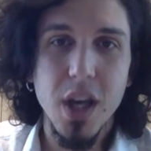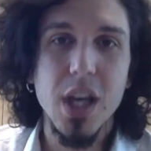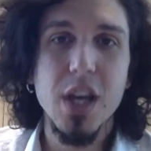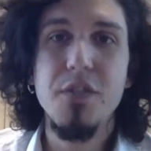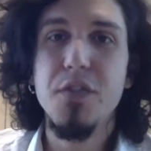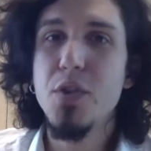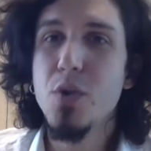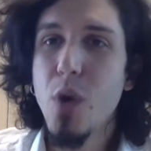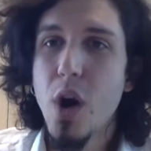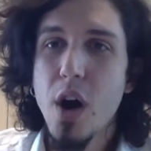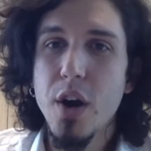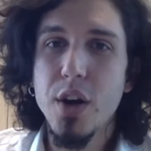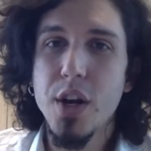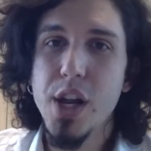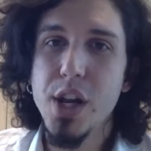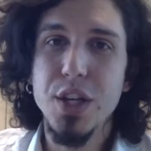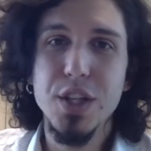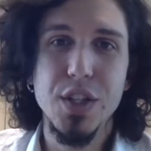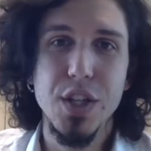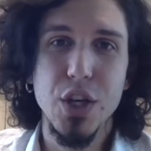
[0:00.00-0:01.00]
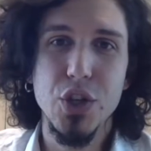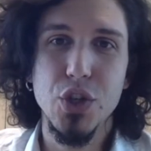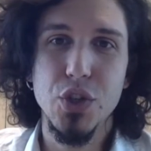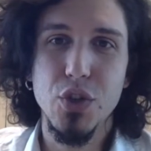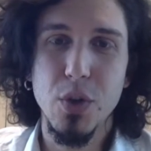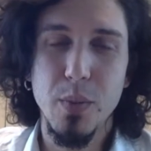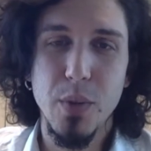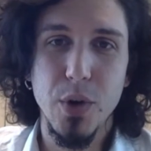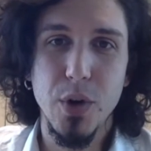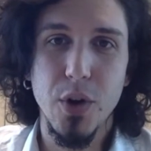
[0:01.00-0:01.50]
If you are an early stage
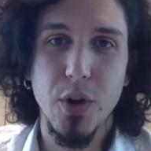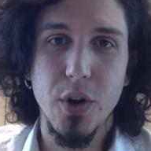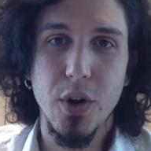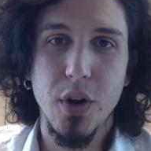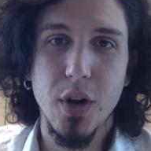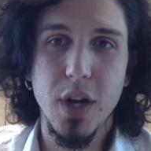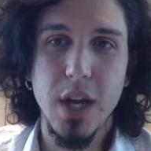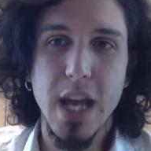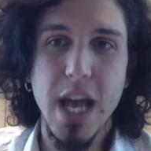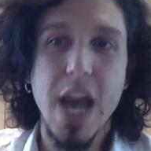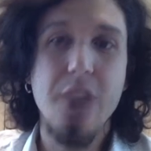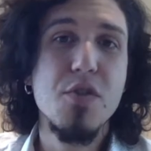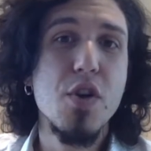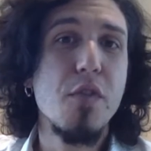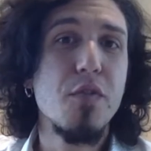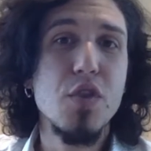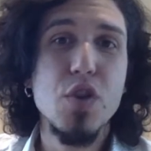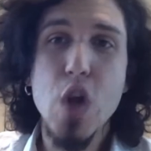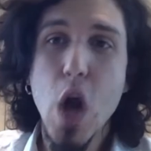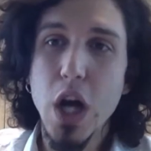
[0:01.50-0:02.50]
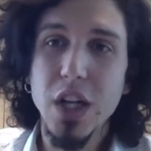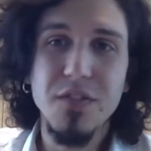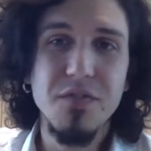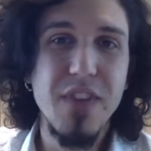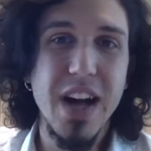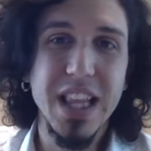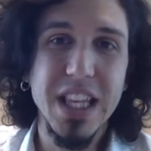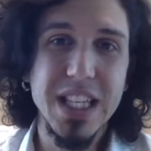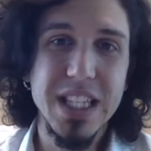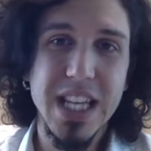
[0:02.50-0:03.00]
entrepreneur and you have not
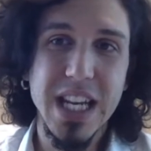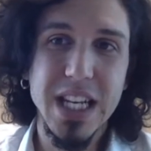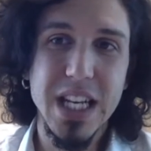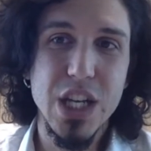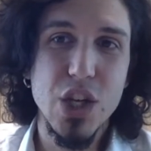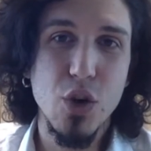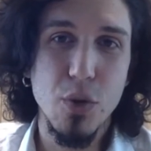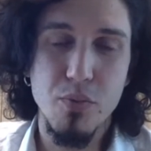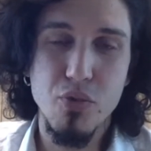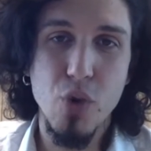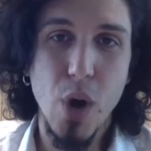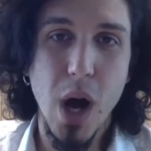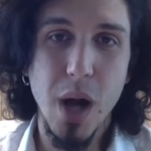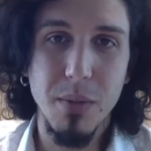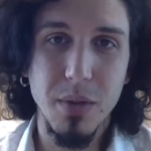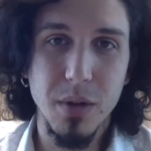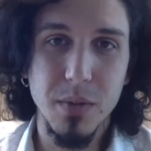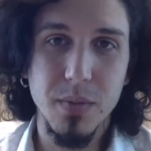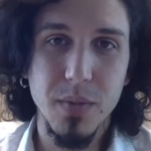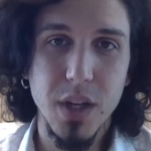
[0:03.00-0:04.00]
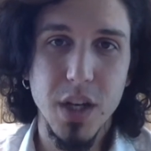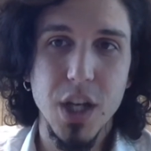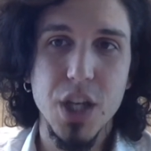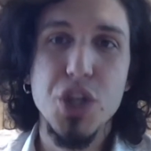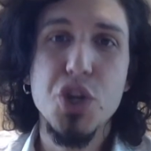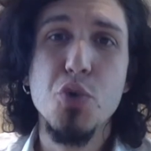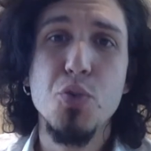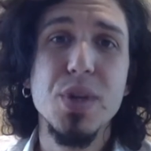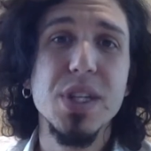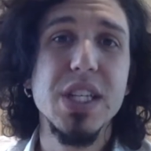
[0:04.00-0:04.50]
validated your problem,
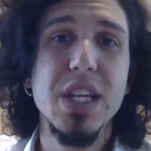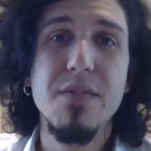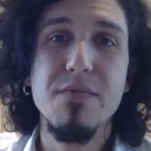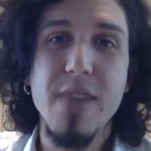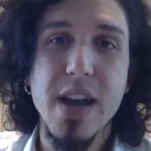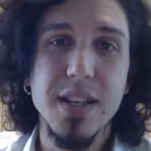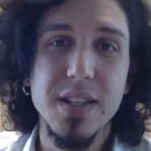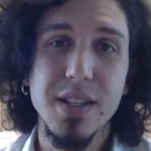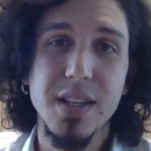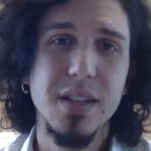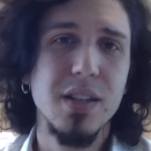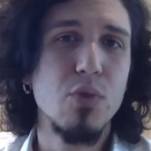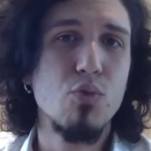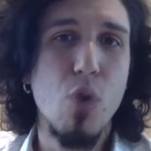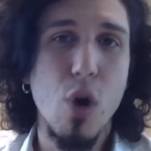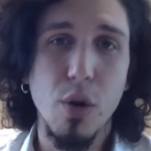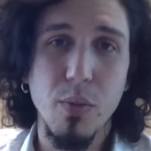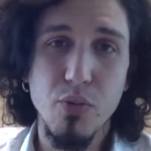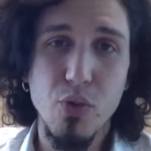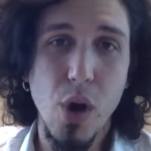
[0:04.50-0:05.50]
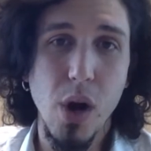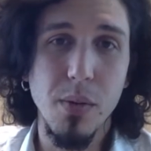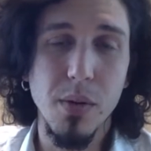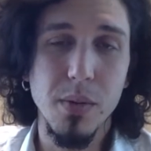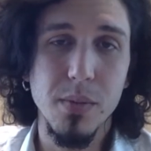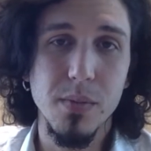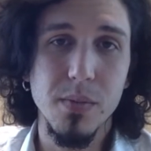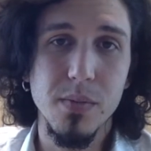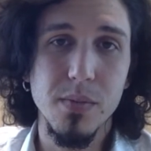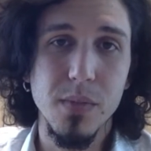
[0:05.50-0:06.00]
you risk investing in the wrong
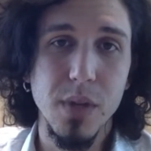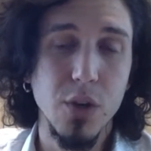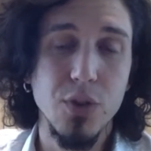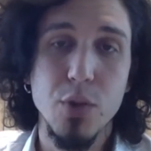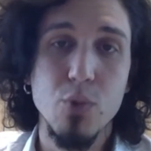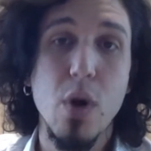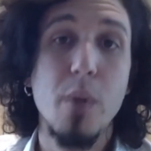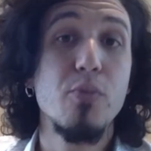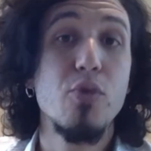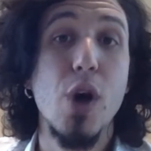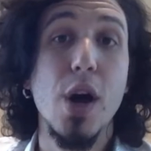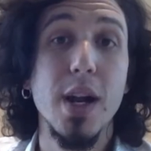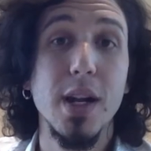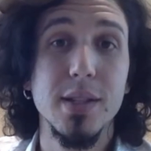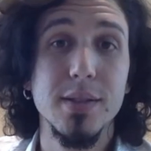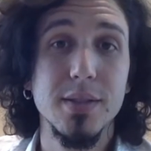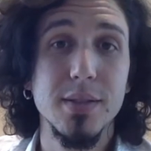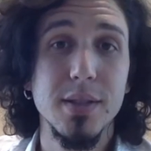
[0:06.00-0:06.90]
problem, on the wrong product.